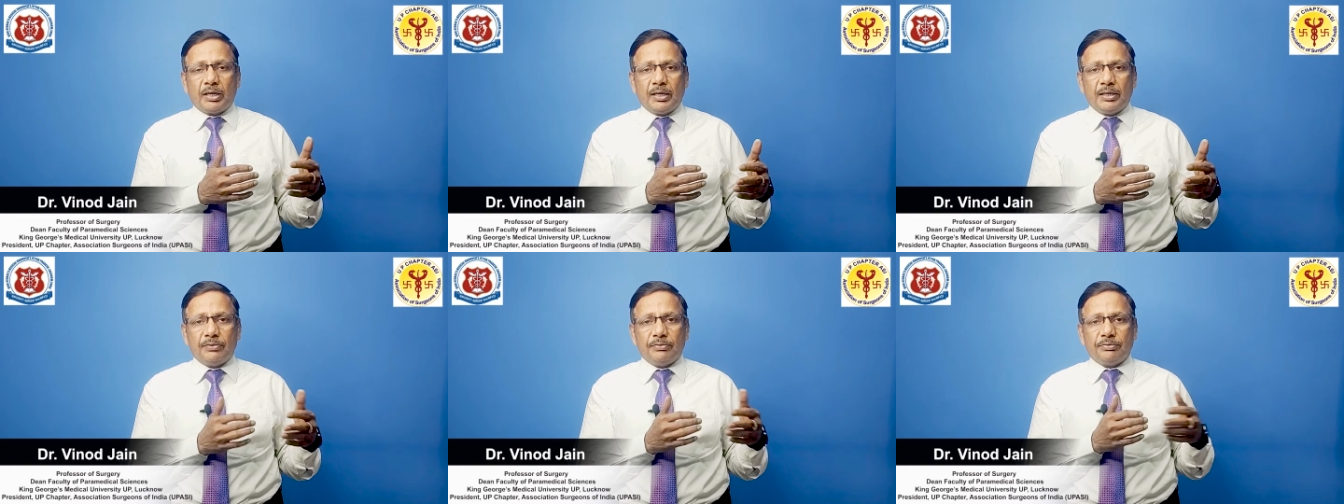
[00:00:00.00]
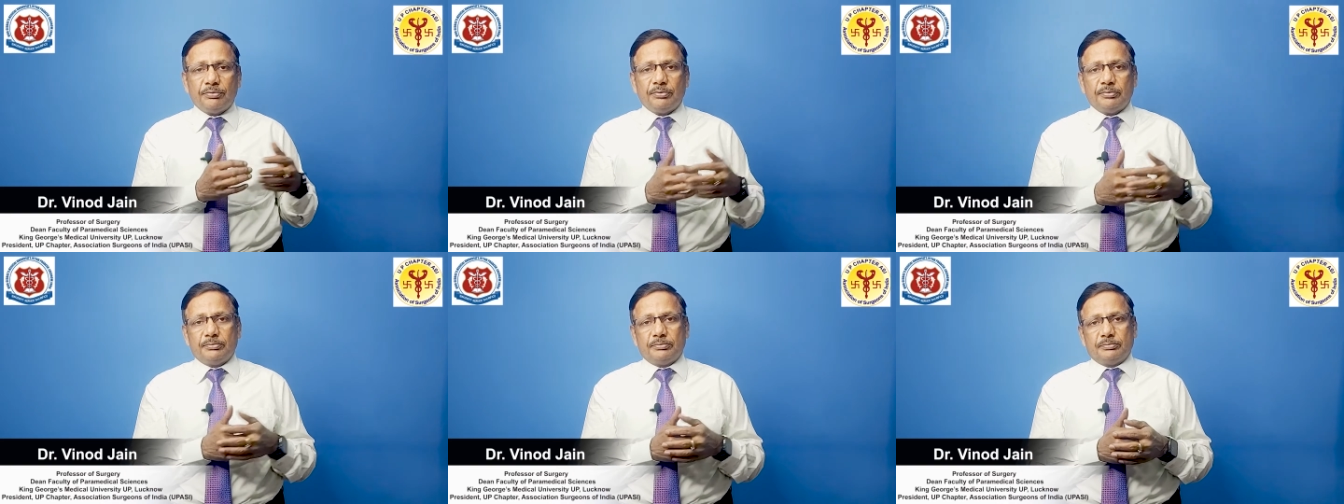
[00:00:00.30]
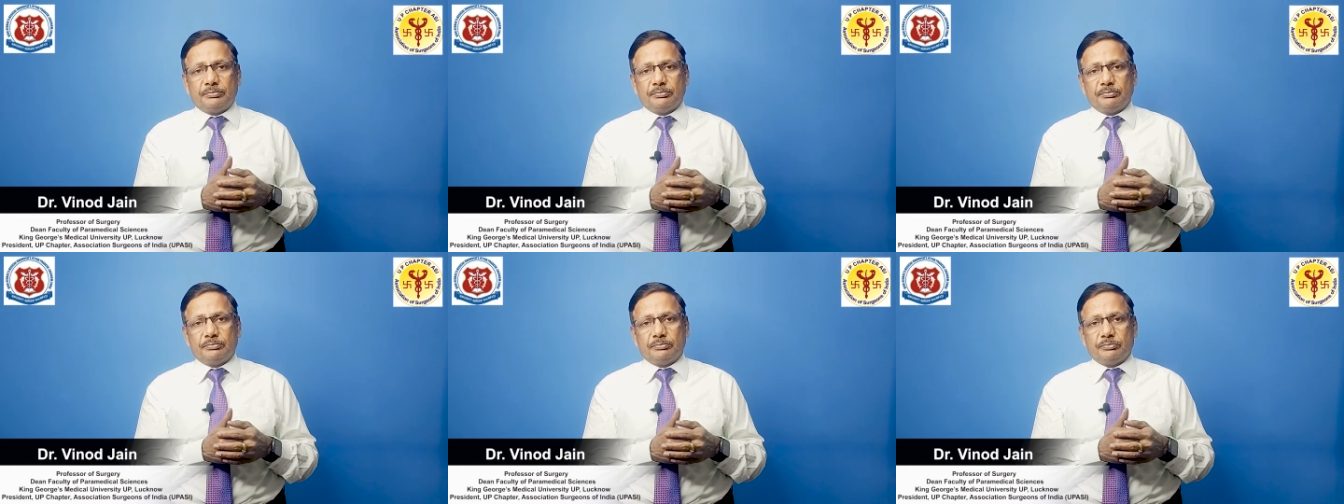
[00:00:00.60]
life,
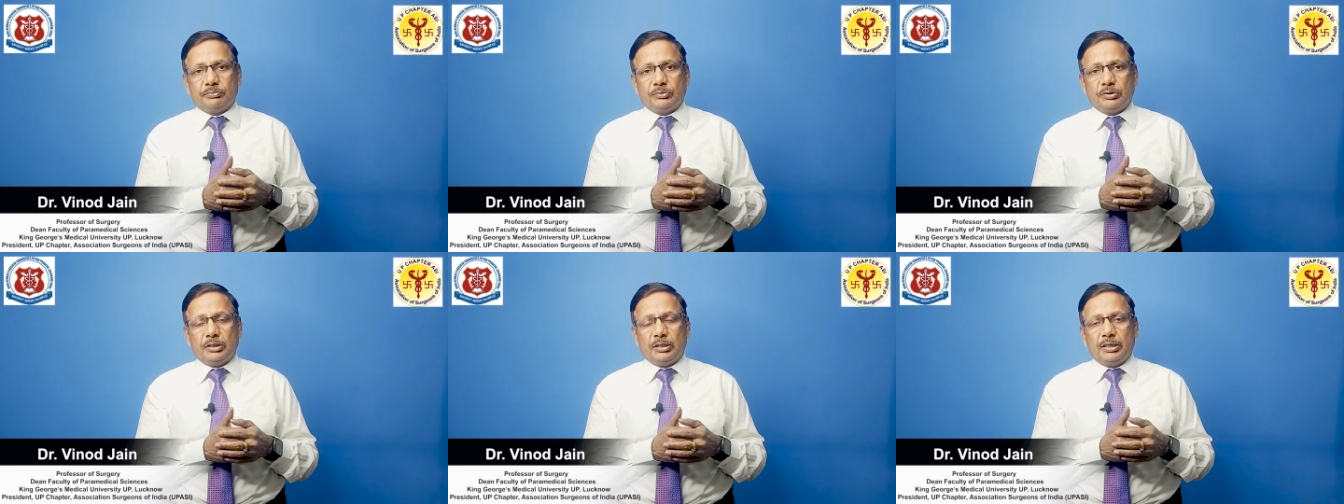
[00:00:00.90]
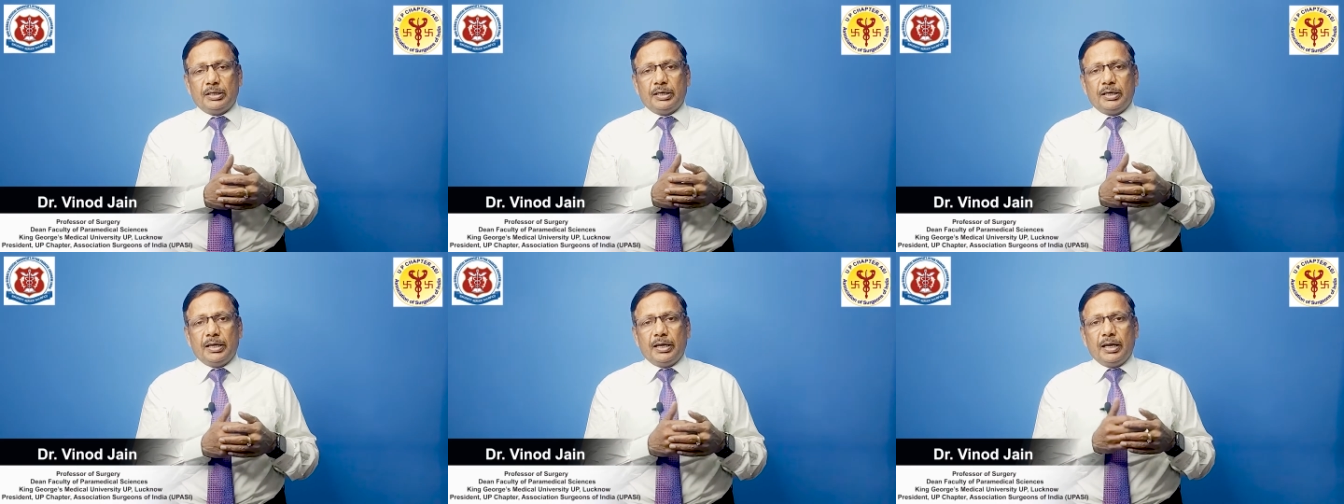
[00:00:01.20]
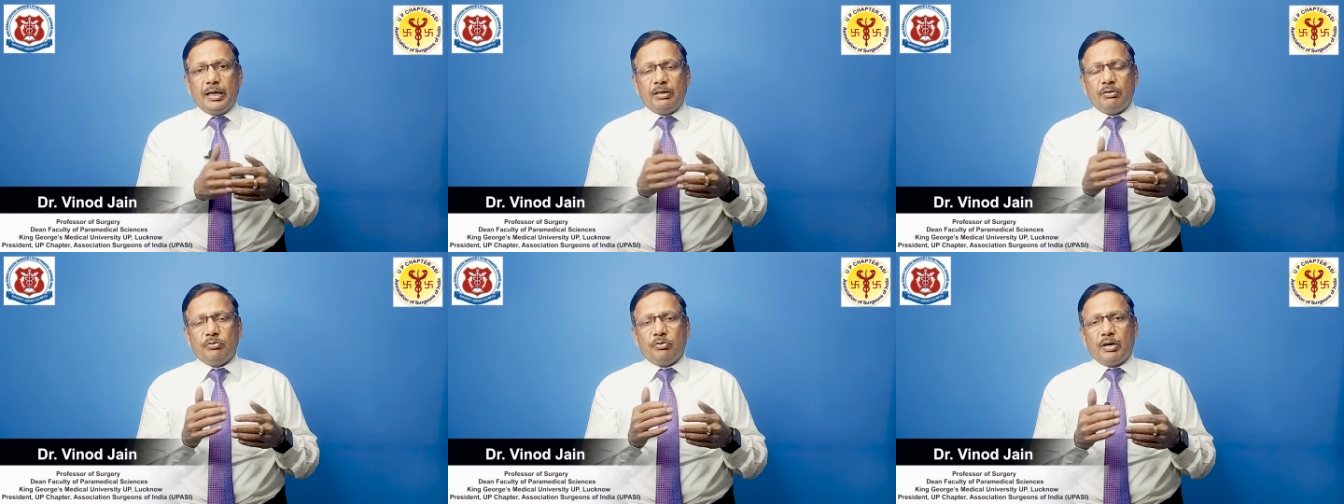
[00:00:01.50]

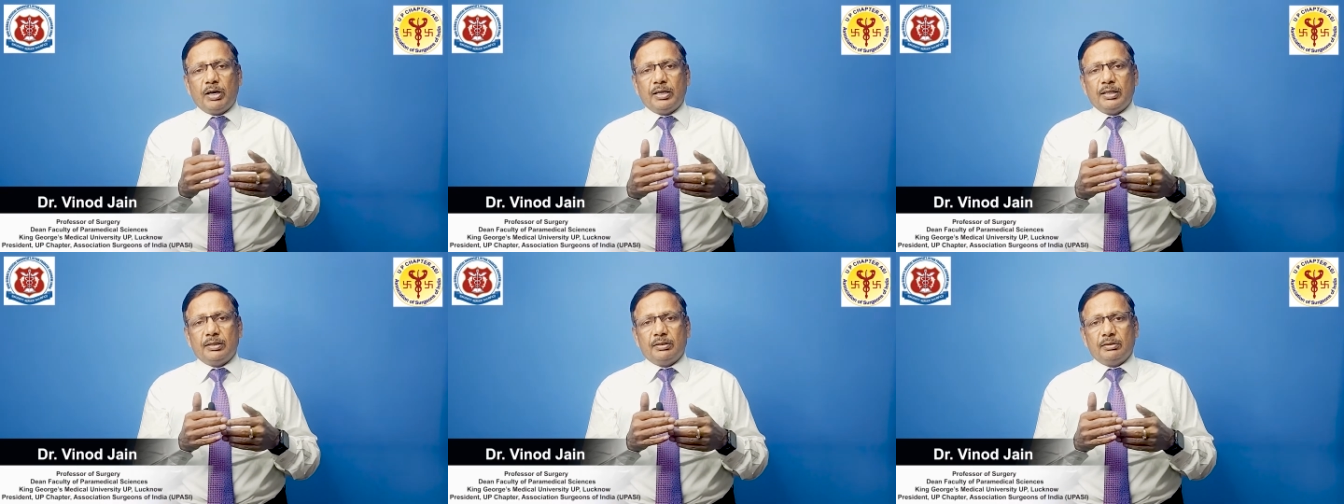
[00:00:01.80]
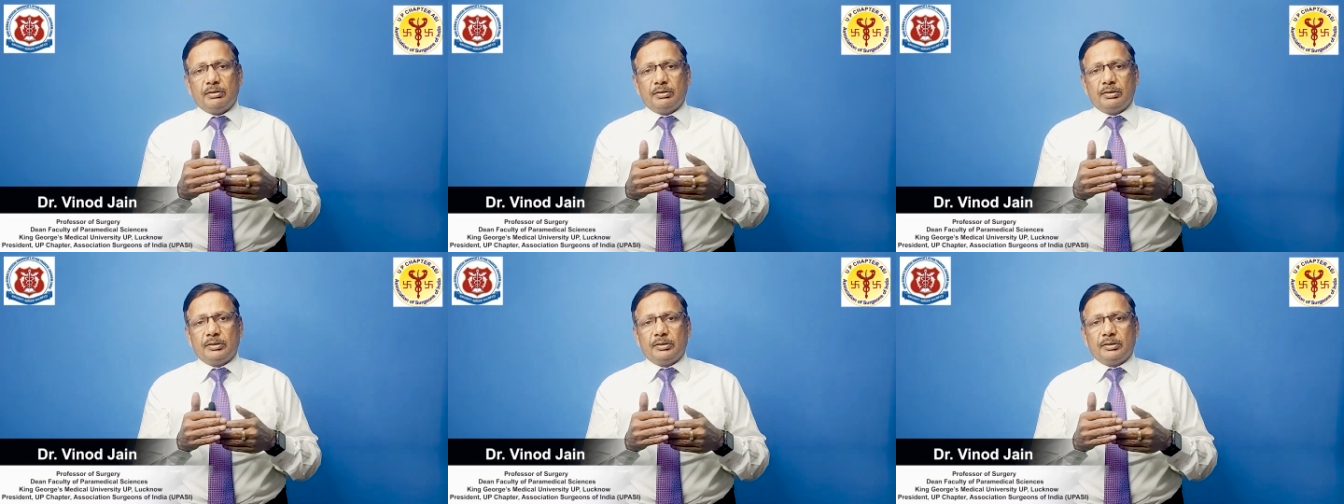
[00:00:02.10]
and while